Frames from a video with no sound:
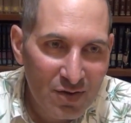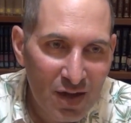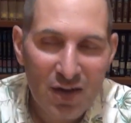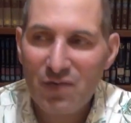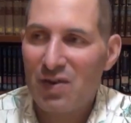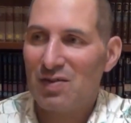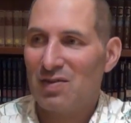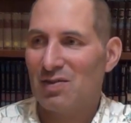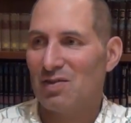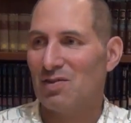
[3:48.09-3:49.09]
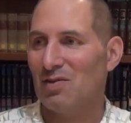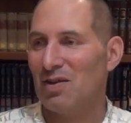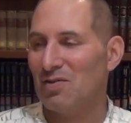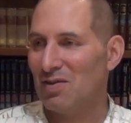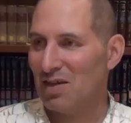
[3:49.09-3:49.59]
None of us, I
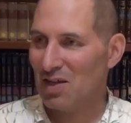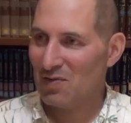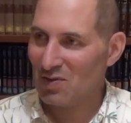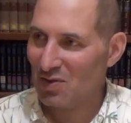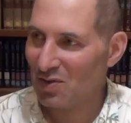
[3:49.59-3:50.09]
don't think any of us are